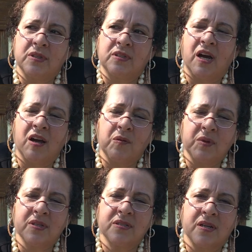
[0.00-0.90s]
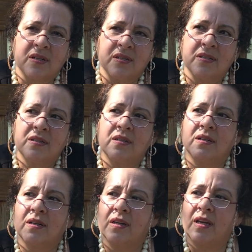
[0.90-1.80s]
the time the sun
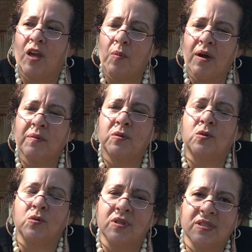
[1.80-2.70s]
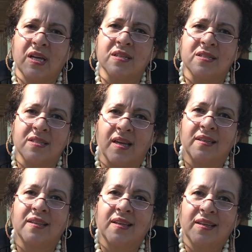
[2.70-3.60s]
came up to the sunset.